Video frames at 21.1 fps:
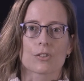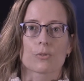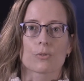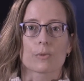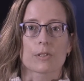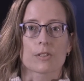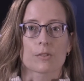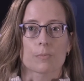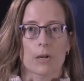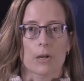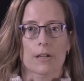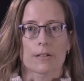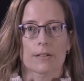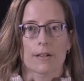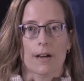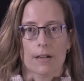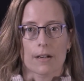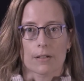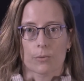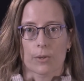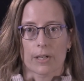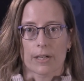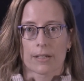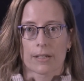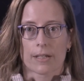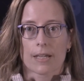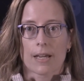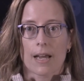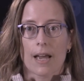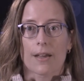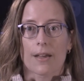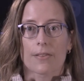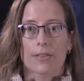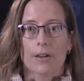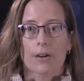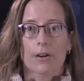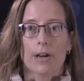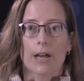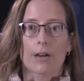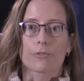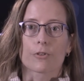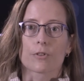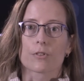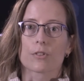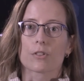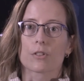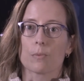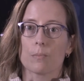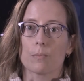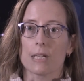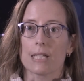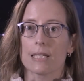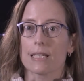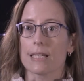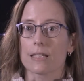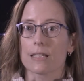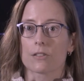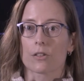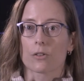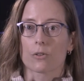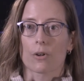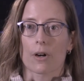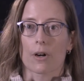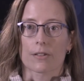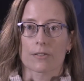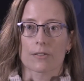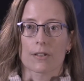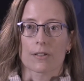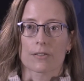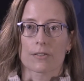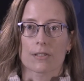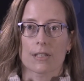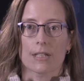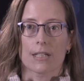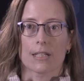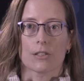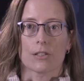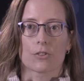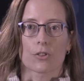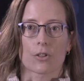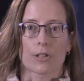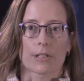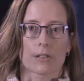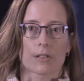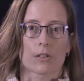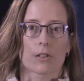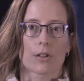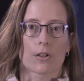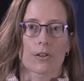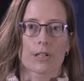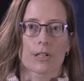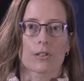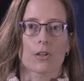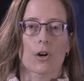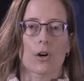to Respond Ottawa and their efforts to meet needs across our city during the current